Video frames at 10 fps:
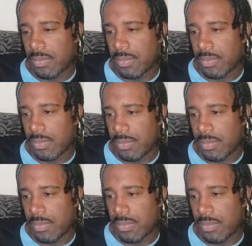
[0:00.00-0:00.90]

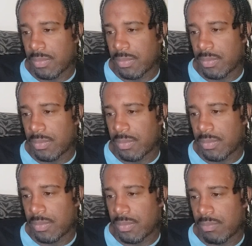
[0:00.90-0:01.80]

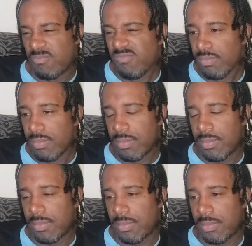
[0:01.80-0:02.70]

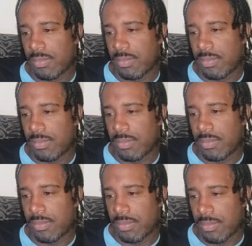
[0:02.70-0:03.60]

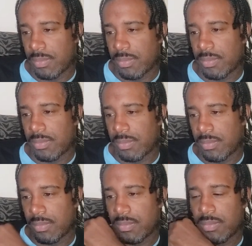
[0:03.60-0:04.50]

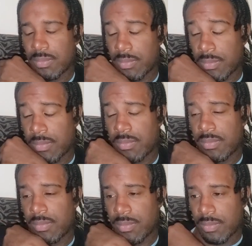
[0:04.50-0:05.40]

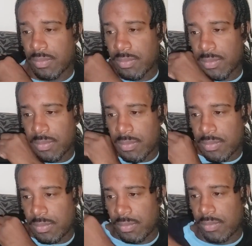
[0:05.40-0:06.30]

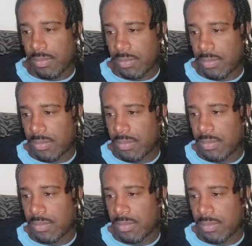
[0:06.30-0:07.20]

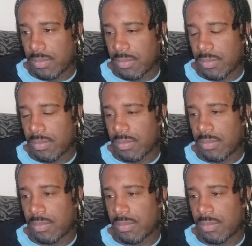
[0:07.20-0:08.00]
(silent)